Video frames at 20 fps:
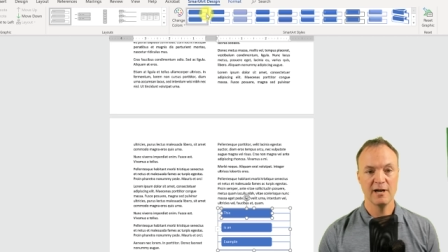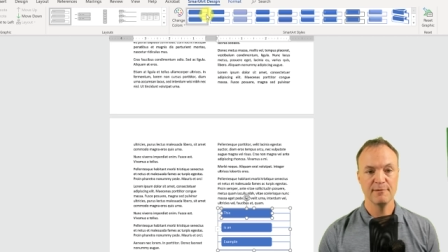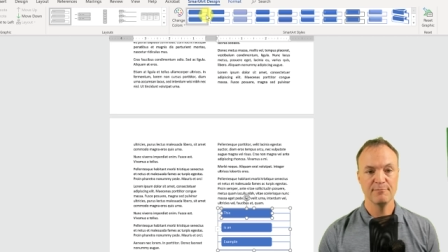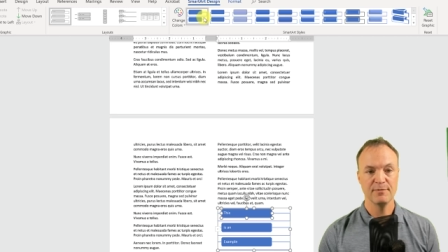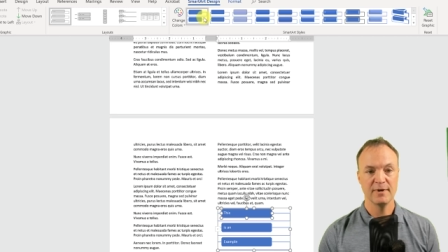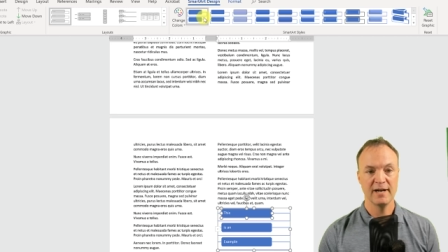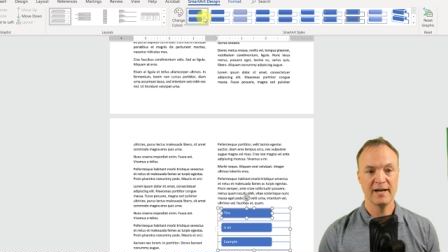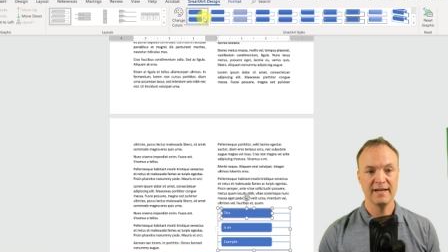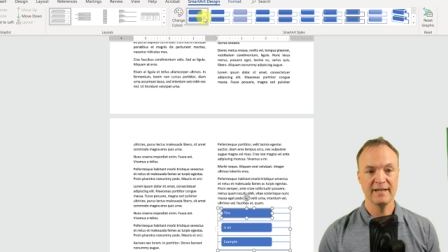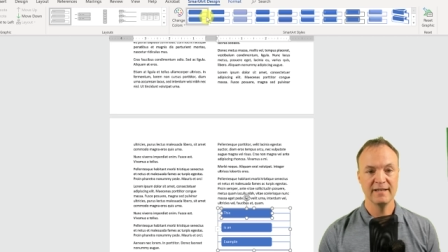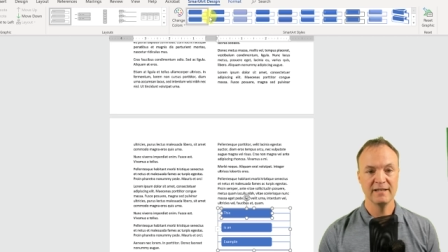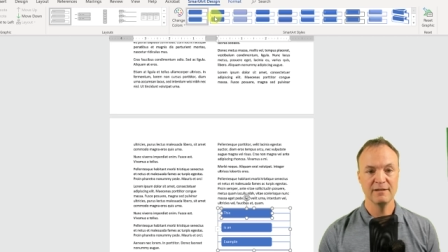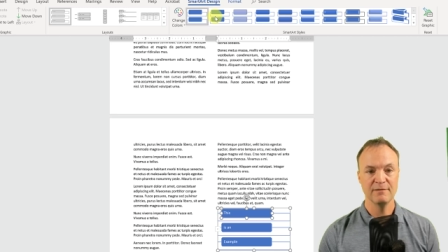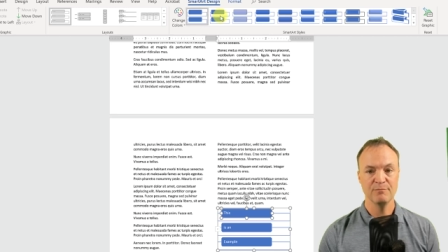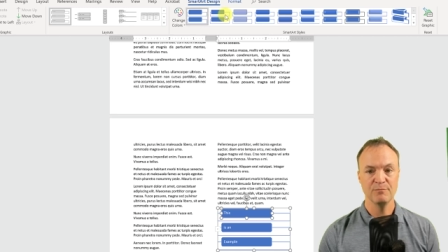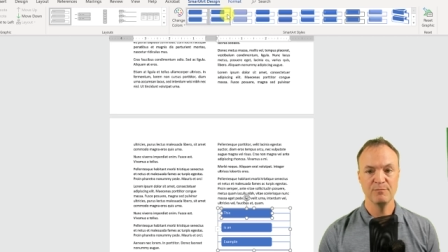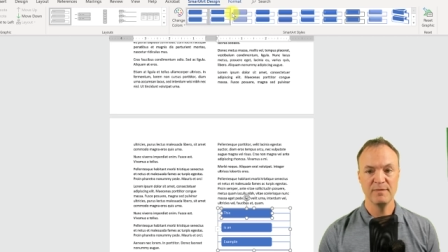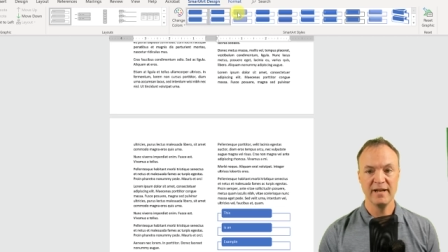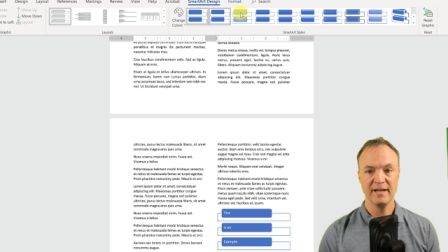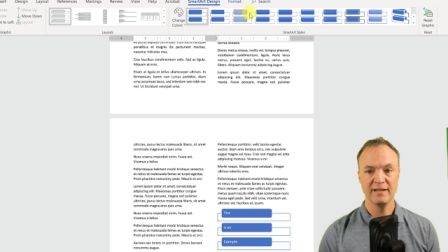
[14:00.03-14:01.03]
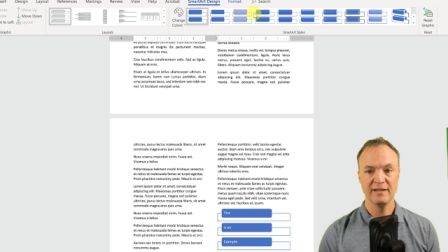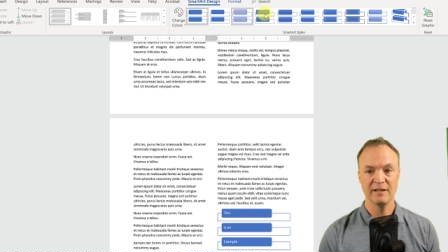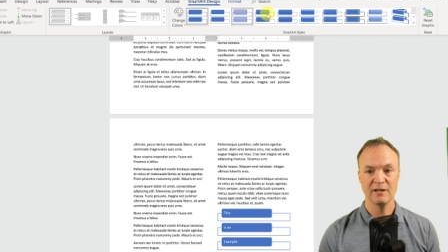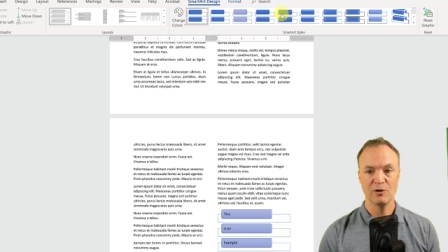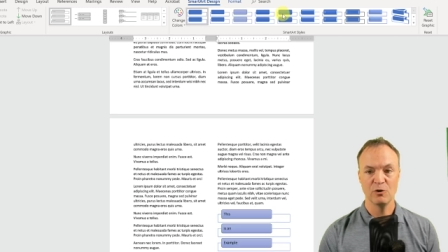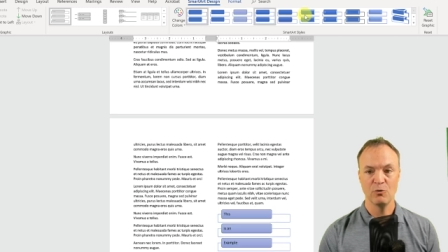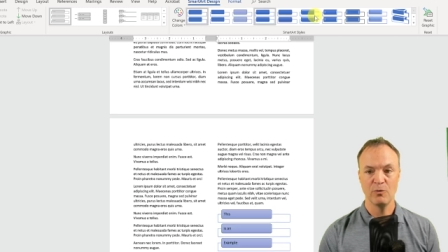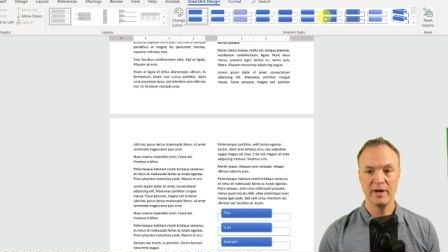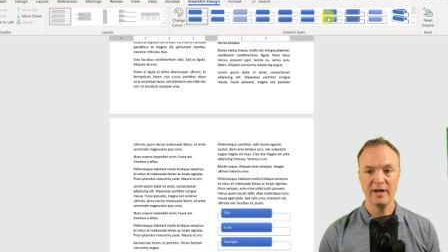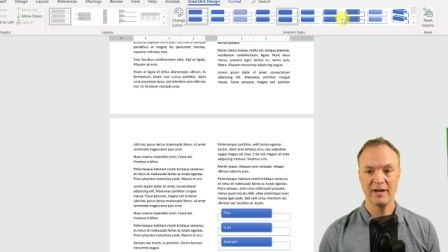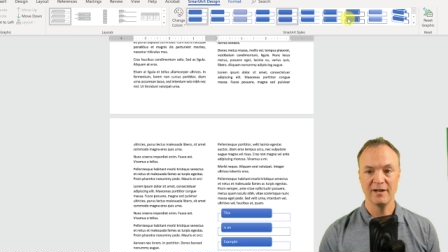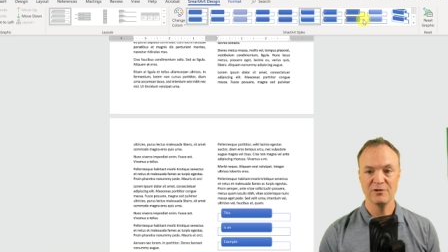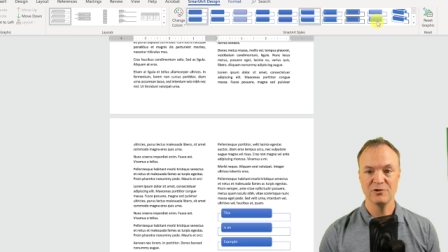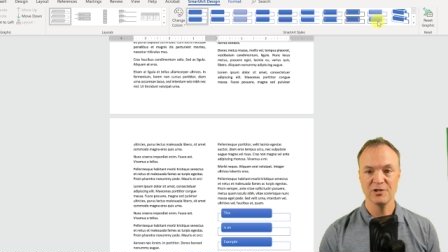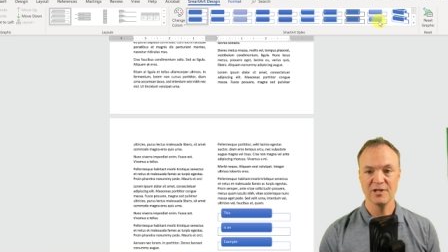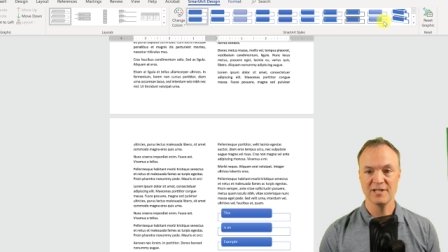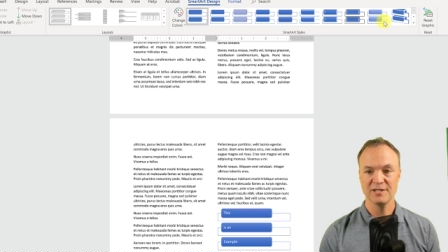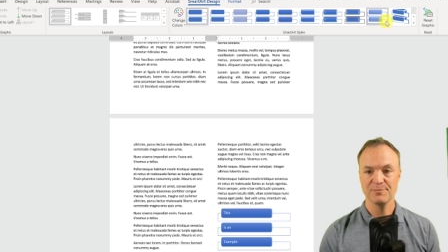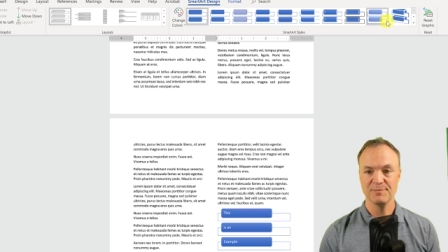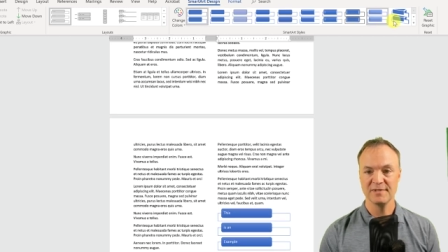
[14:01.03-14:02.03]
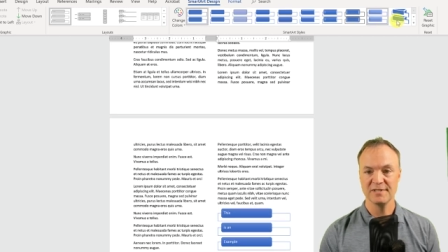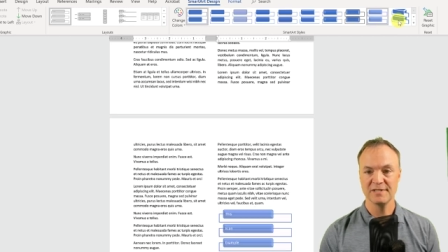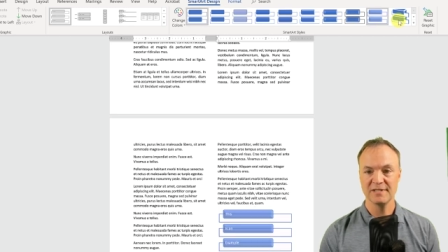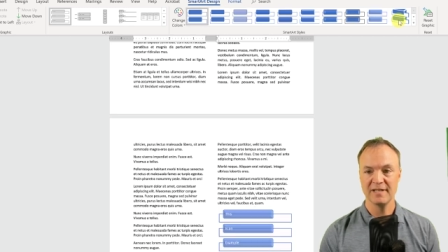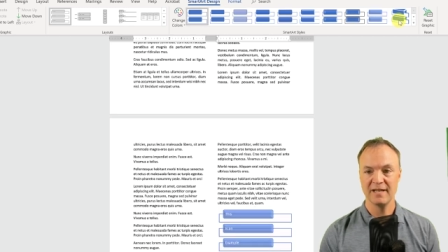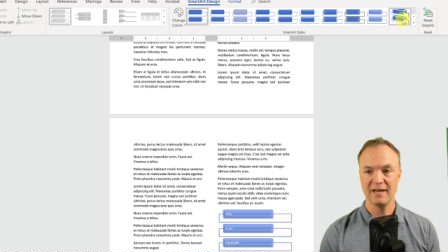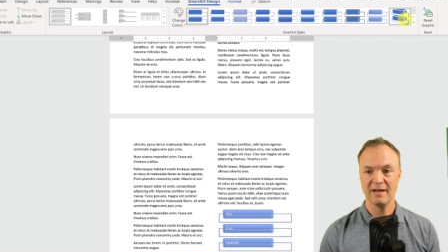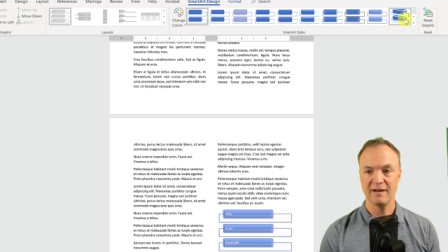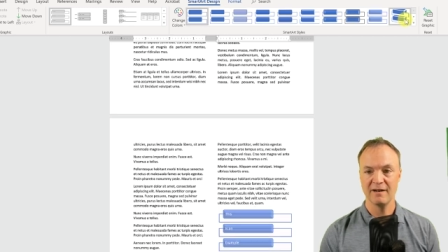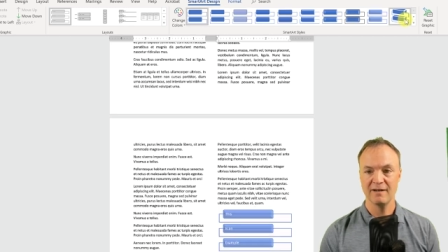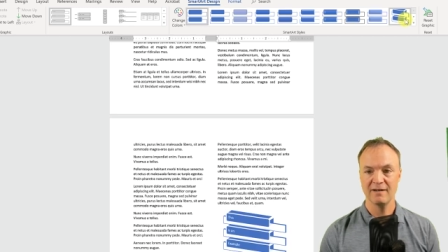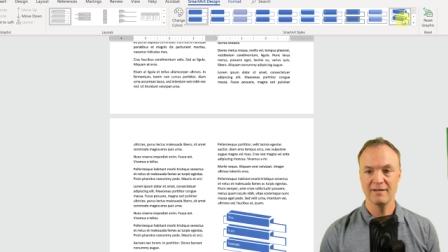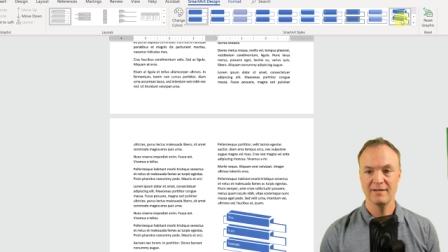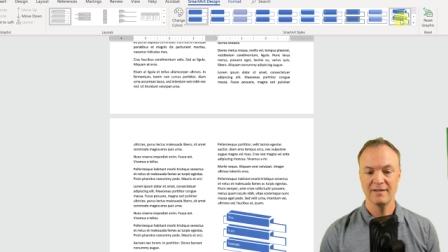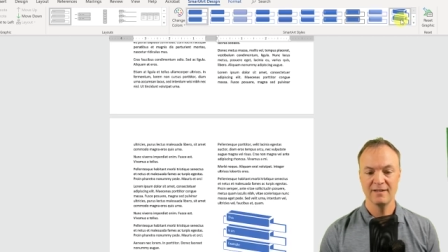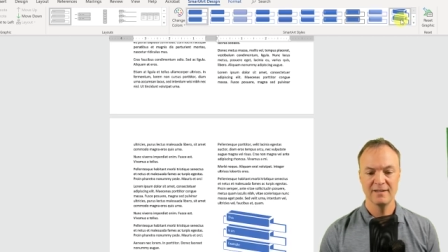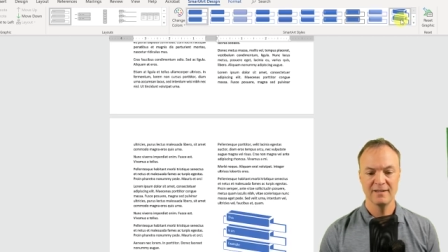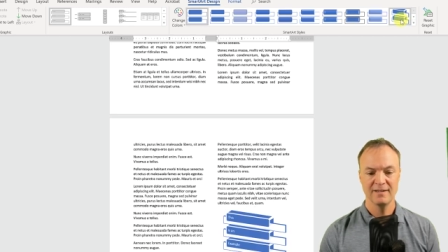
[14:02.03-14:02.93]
top I can make the quick adjustments here